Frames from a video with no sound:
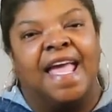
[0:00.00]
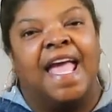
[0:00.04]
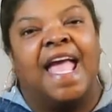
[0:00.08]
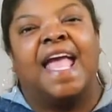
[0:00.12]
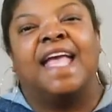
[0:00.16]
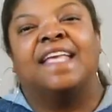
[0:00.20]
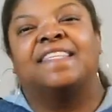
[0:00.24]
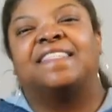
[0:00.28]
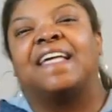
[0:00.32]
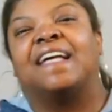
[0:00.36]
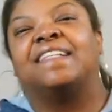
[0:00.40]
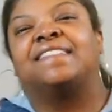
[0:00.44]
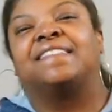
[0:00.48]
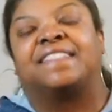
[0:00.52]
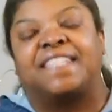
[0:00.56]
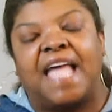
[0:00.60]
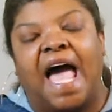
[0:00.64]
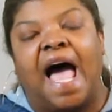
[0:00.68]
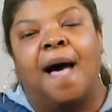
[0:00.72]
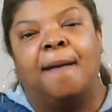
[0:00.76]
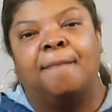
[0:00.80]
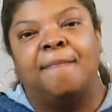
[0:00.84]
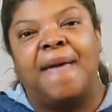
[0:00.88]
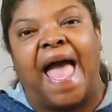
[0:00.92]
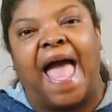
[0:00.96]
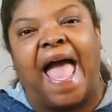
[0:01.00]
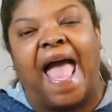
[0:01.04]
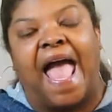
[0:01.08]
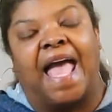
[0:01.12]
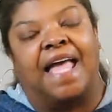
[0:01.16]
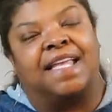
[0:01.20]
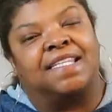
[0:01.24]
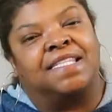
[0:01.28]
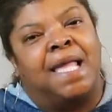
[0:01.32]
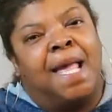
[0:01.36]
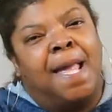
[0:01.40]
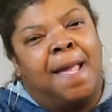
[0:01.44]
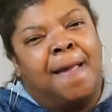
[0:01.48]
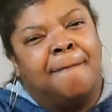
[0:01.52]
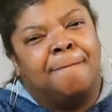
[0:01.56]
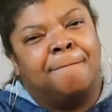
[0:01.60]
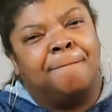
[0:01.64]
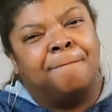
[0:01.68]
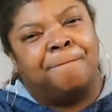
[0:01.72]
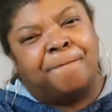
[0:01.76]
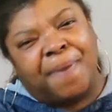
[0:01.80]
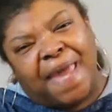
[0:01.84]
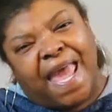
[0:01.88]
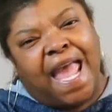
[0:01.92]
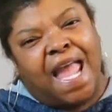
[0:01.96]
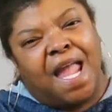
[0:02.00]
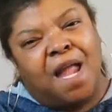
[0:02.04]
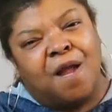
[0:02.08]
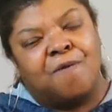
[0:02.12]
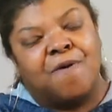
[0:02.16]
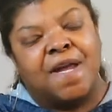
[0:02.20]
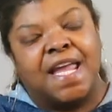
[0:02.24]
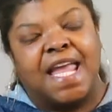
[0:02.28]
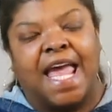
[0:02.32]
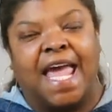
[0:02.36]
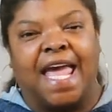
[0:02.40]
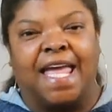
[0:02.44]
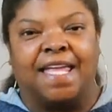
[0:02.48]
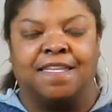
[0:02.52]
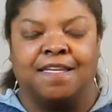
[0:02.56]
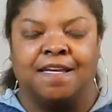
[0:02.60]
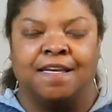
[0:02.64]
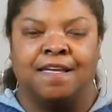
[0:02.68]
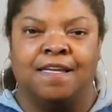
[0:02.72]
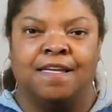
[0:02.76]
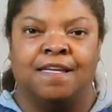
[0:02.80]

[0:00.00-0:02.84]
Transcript: He's a dumbass, period.